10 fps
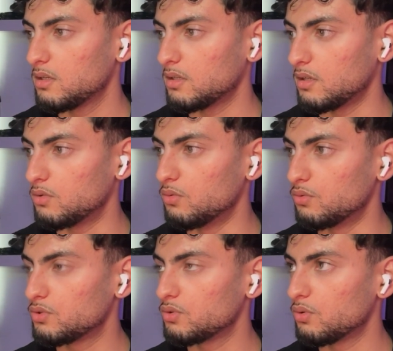Okay,
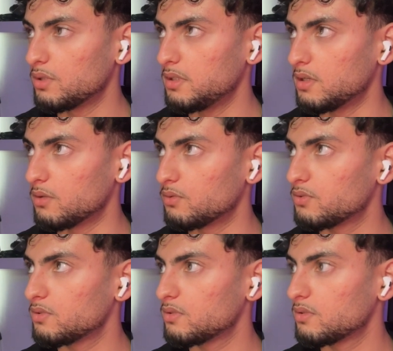cool. Score
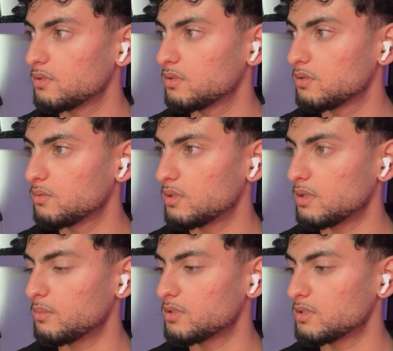details. What did
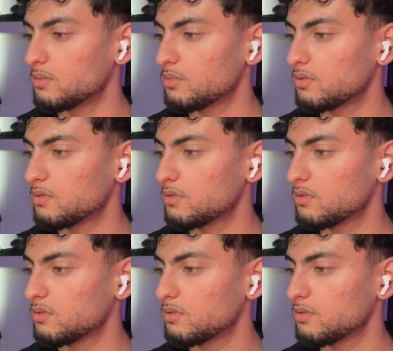I mess up?